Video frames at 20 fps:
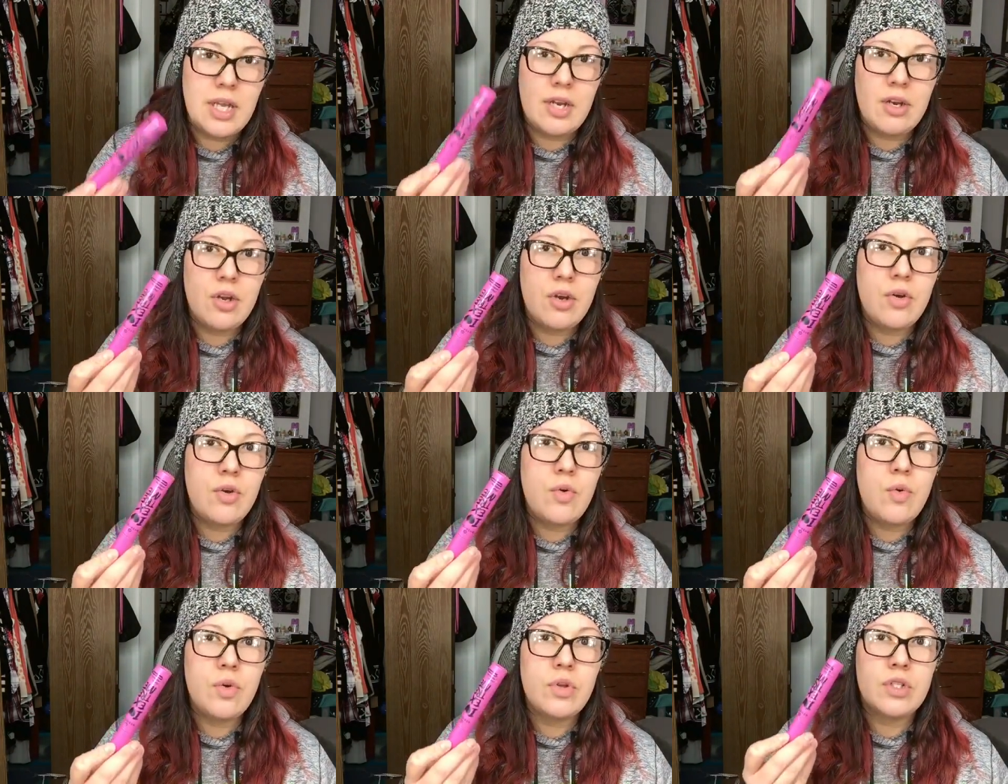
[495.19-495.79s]
I
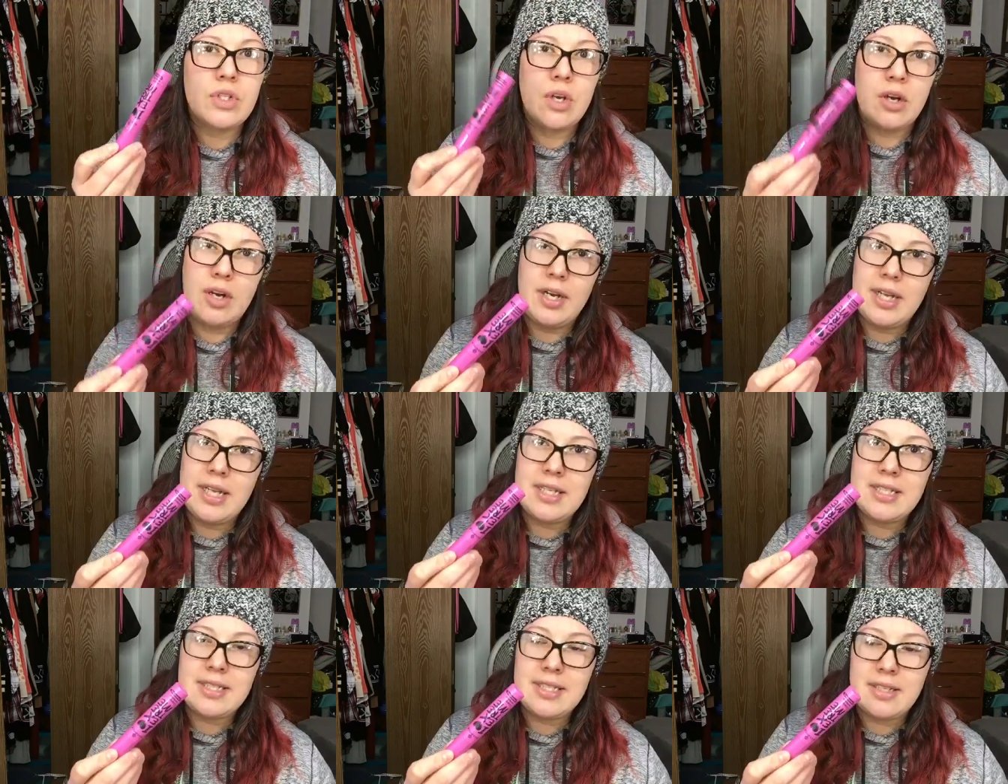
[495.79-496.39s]
know
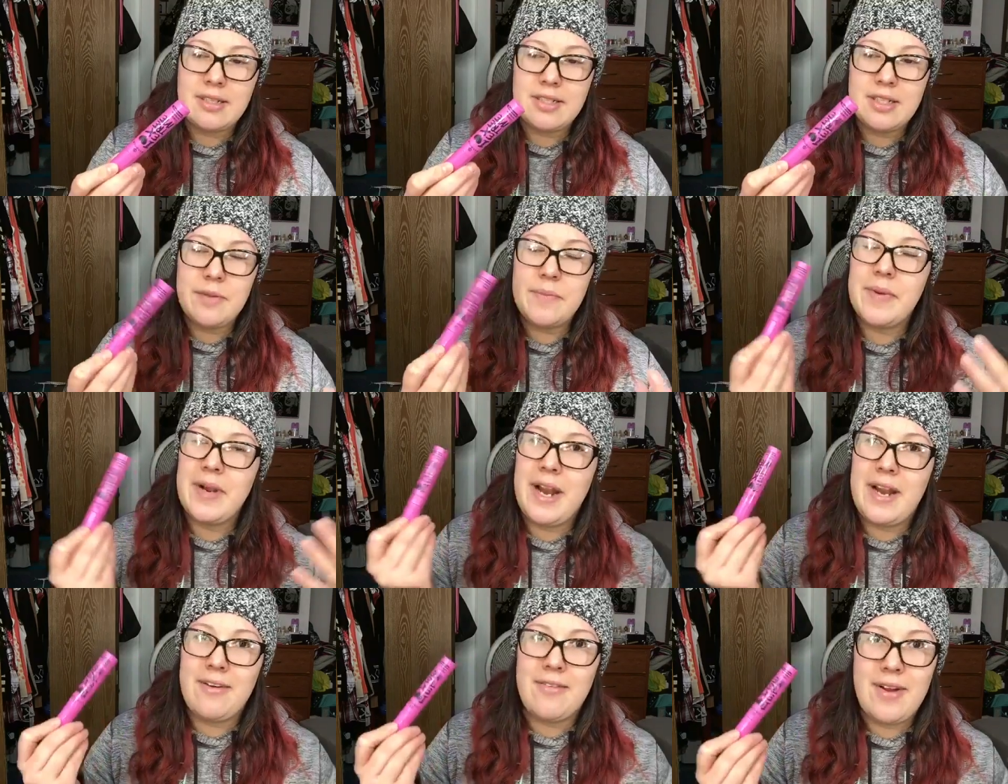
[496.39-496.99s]
Target sells it,
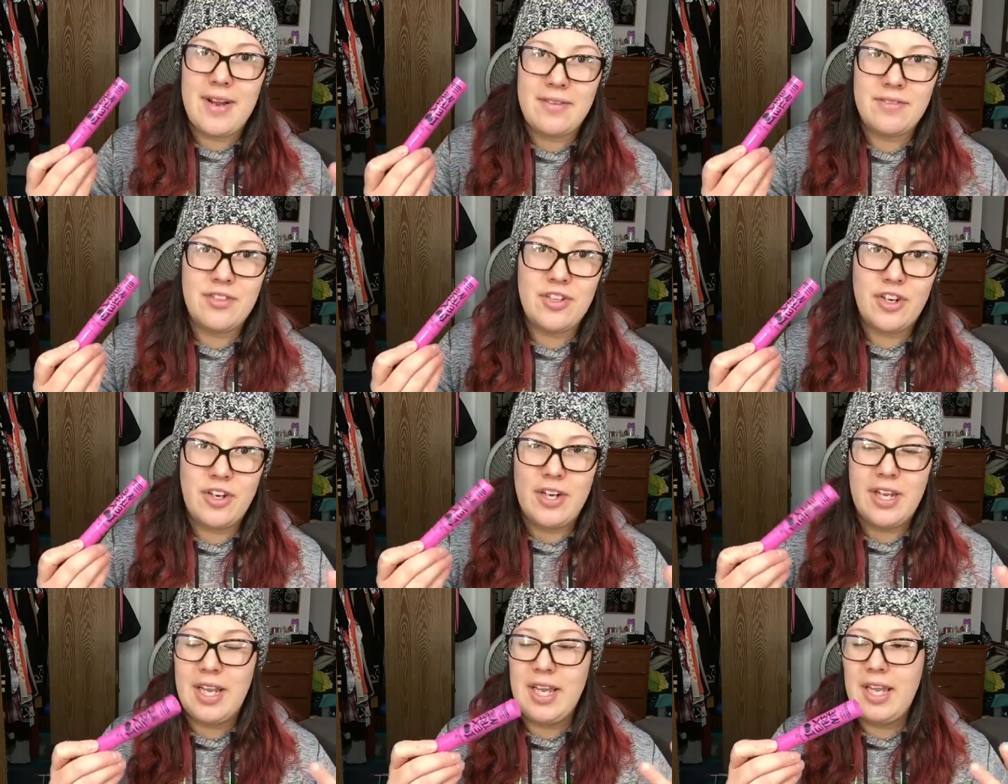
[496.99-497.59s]
but I don't have
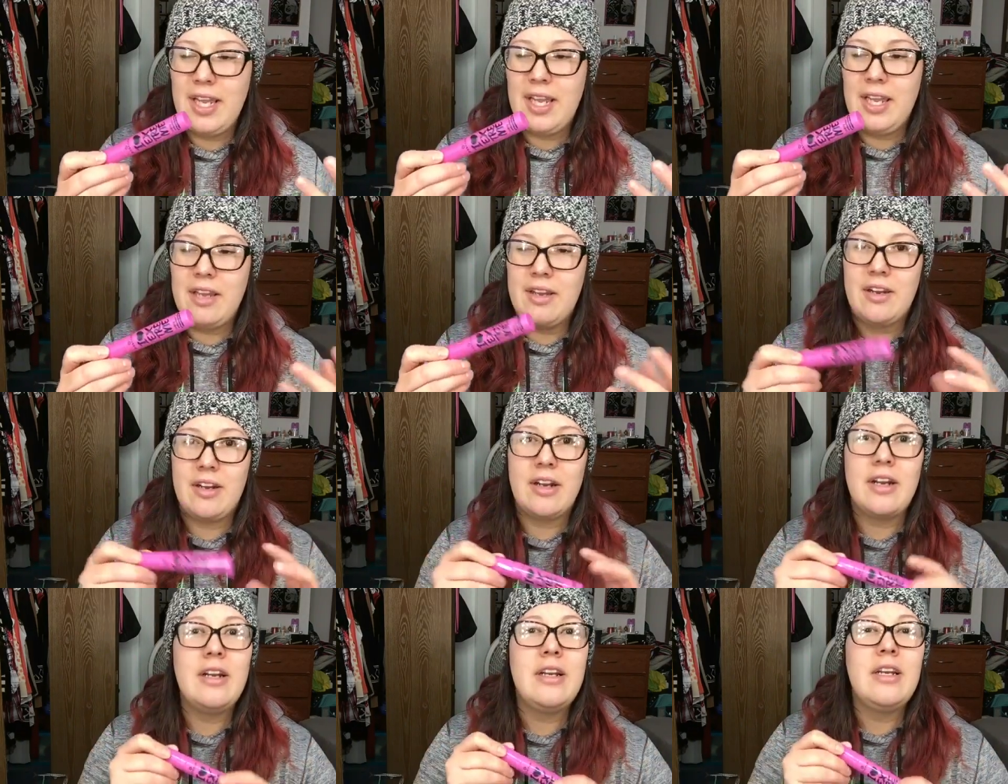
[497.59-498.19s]
Target
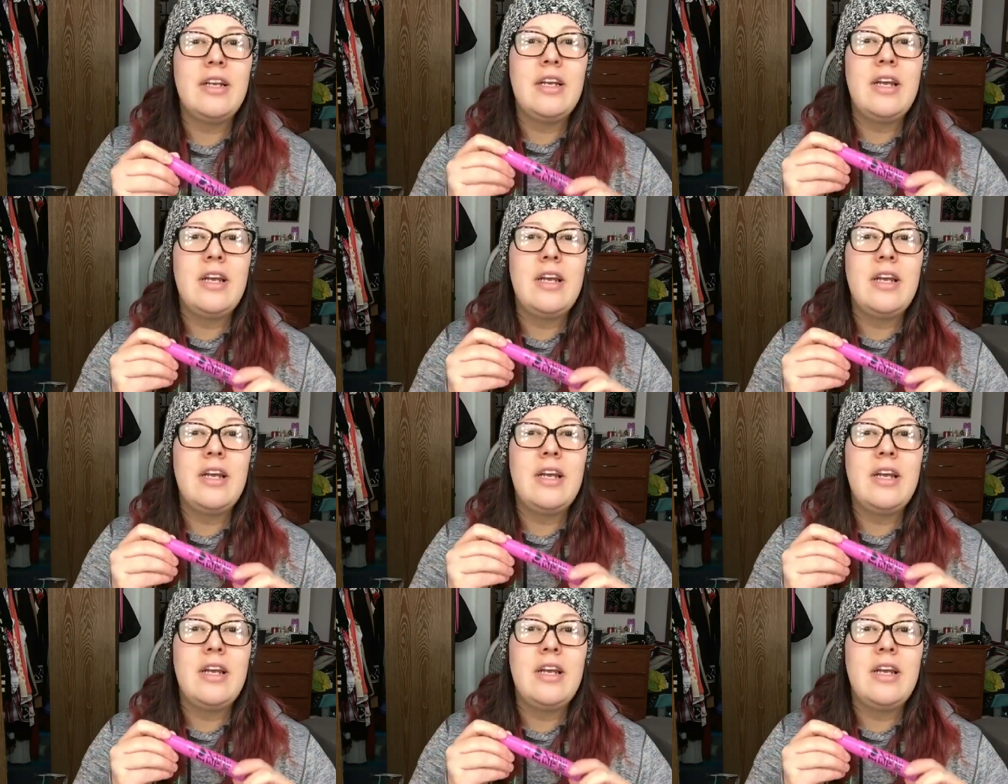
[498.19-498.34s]
here.